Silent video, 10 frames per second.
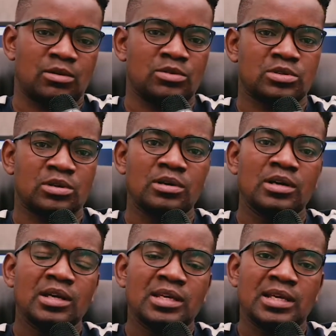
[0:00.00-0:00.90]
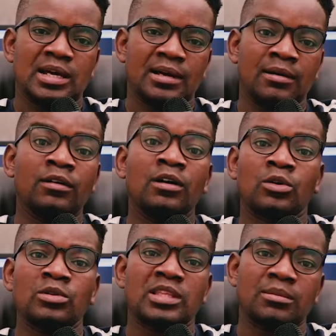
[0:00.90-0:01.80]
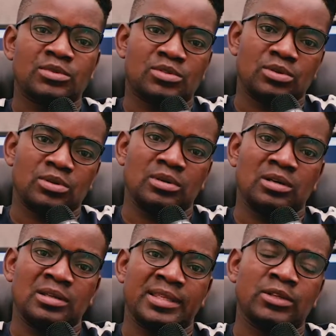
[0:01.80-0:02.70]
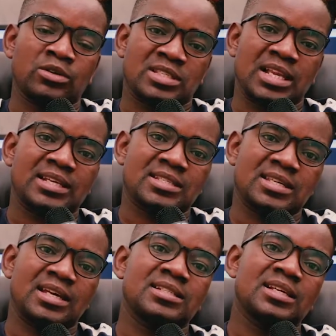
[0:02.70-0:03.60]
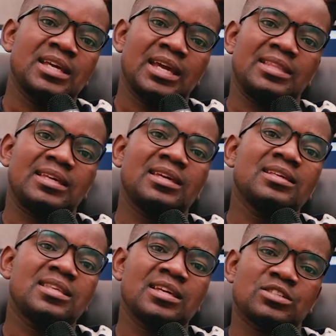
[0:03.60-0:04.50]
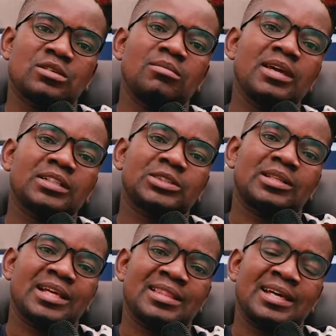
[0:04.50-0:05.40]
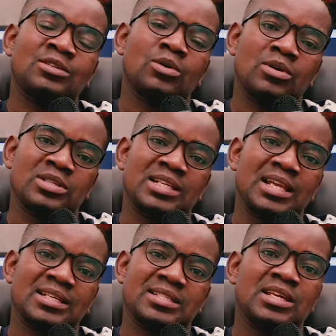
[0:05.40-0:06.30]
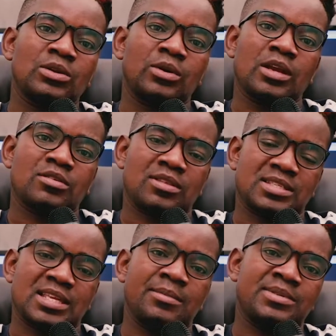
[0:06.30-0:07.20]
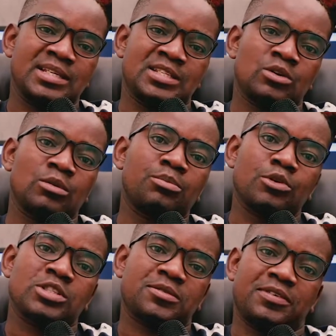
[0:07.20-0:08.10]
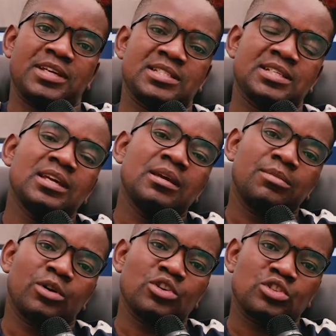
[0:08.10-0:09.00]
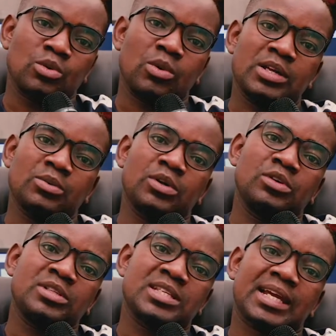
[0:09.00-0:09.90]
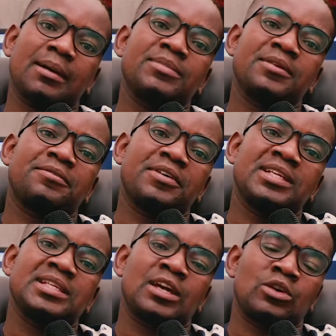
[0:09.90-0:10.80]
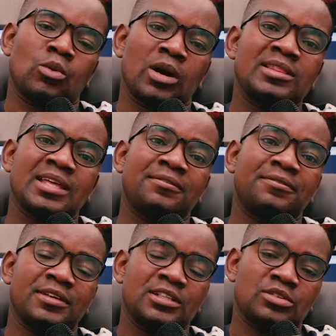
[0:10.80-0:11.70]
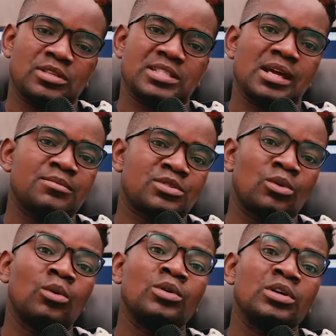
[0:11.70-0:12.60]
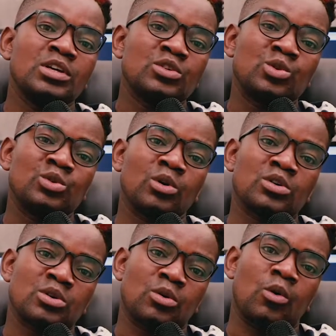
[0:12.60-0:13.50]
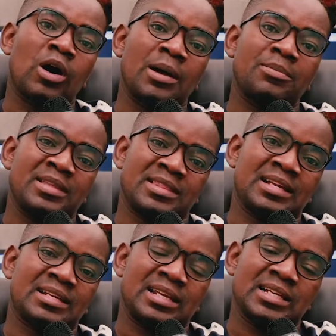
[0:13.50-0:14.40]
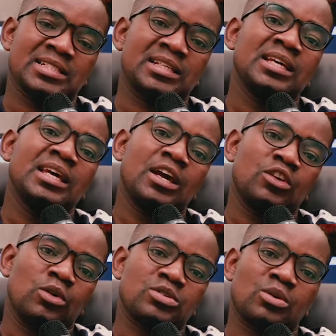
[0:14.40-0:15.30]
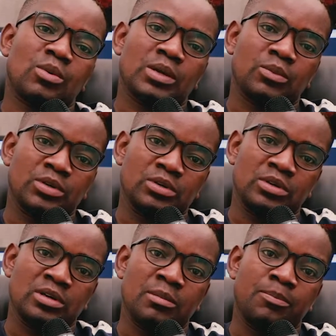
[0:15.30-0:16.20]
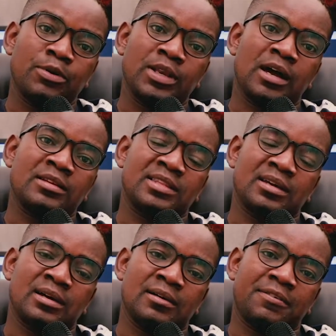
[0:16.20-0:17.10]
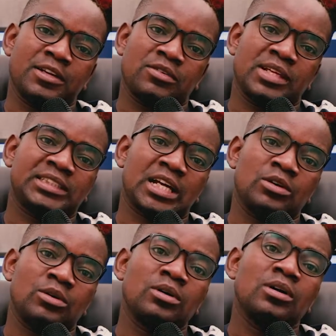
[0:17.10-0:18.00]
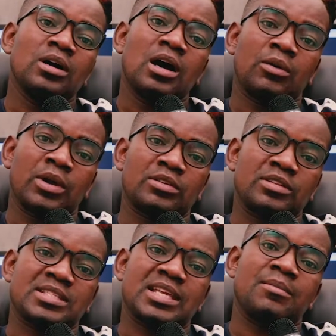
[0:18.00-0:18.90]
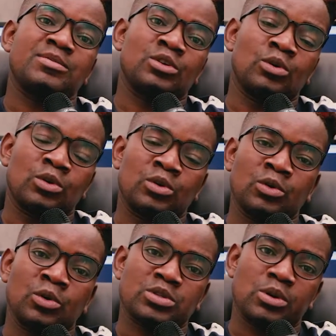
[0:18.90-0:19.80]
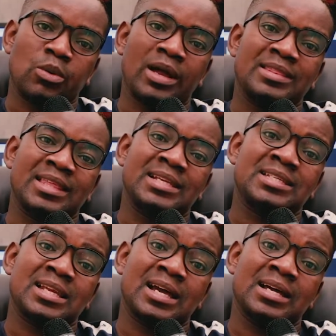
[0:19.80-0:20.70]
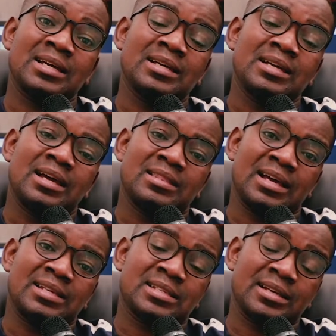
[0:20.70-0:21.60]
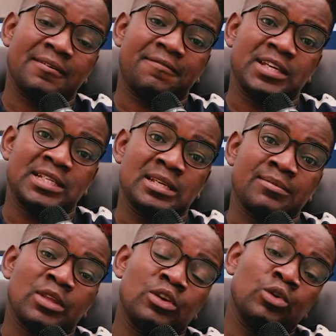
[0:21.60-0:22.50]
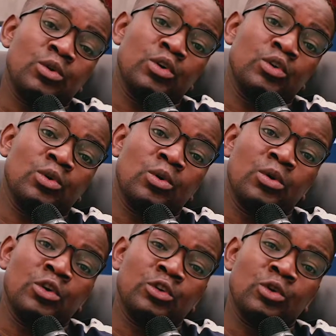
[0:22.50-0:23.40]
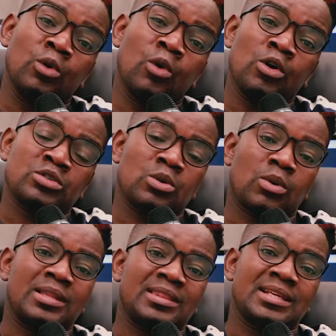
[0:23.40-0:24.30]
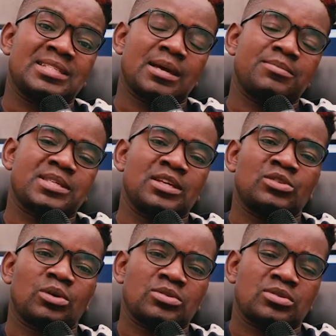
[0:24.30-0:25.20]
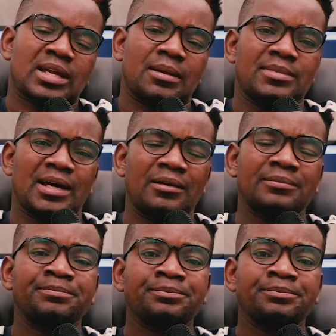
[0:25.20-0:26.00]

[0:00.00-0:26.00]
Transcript: I also uh, route them to that auxiliary send and the key thing is to make sure that that auxiliary send going to the subs it is on post fed because you want when you take up the fader you want that feed to the subs to to, to also go up in that relation and you also want when you pull out the feed of that channel going to the subs you you also want that uh, that uh, feed you you you also want that sub send to also come down